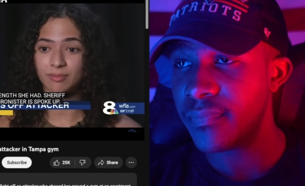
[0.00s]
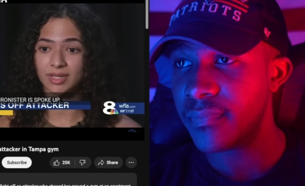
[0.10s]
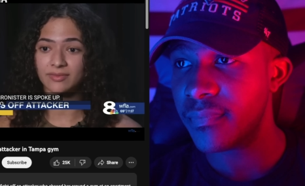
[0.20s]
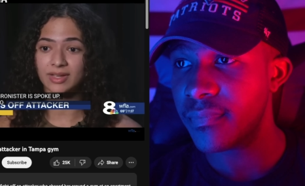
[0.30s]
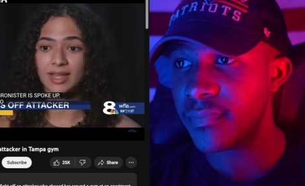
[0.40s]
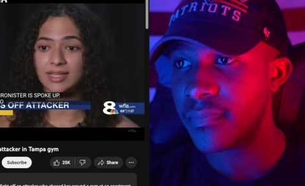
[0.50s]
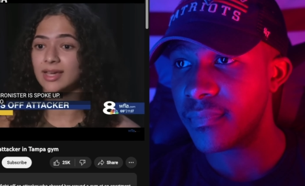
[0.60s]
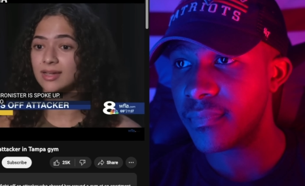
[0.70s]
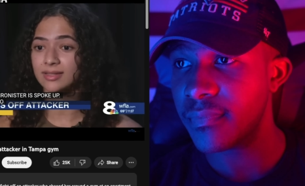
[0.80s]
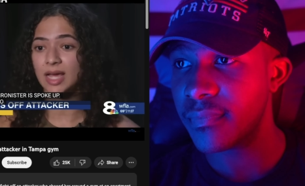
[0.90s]
Speaker 1: stop me from living.
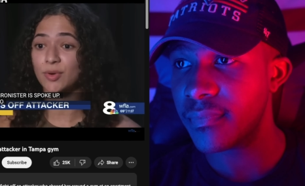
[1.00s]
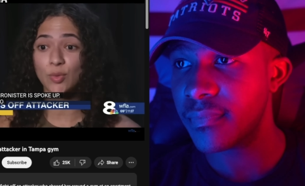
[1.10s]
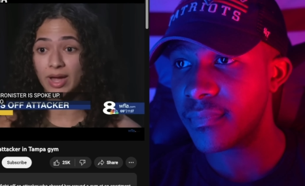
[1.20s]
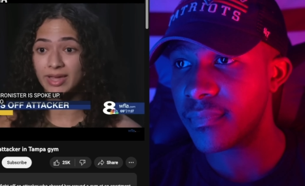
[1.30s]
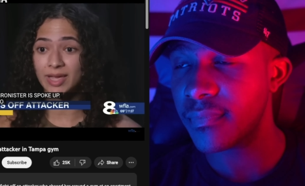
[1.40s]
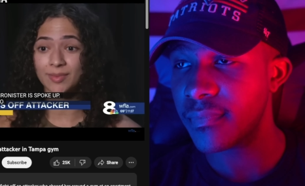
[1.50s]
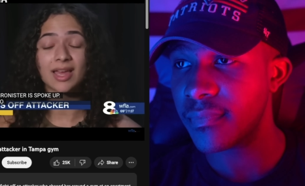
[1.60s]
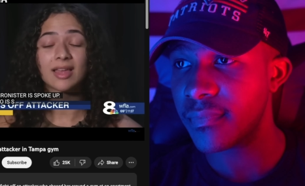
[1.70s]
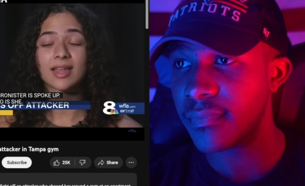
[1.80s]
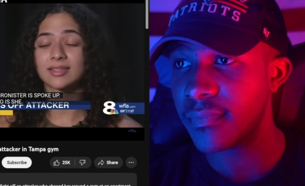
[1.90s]
That's not going to stop who I
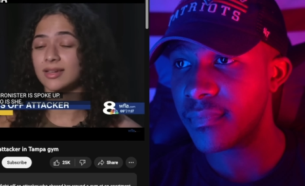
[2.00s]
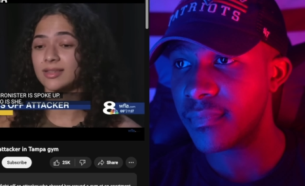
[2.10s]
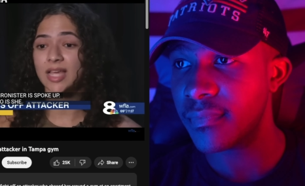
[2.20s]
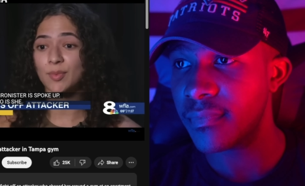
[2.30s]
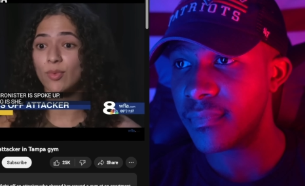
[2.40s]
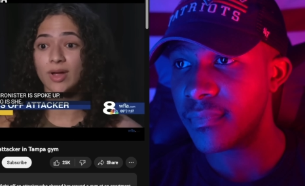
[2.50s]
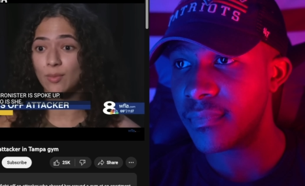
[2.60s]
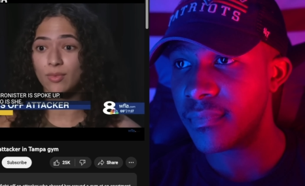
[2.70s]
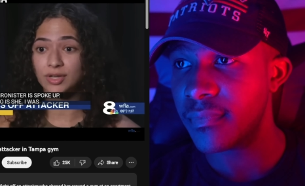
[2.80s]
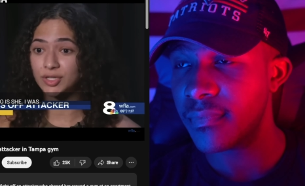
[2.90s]
am. That's not going to stop
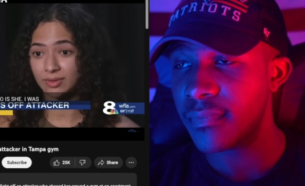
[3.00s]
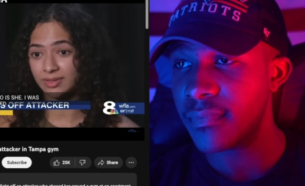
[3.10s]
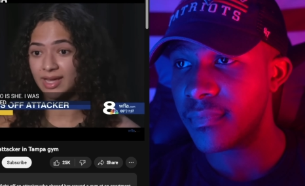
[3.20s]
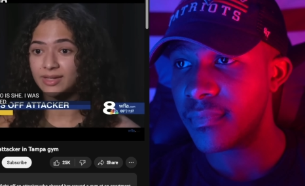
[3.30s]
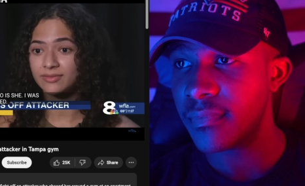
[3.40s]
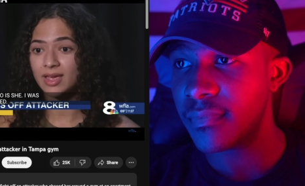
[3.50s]
what I want to do in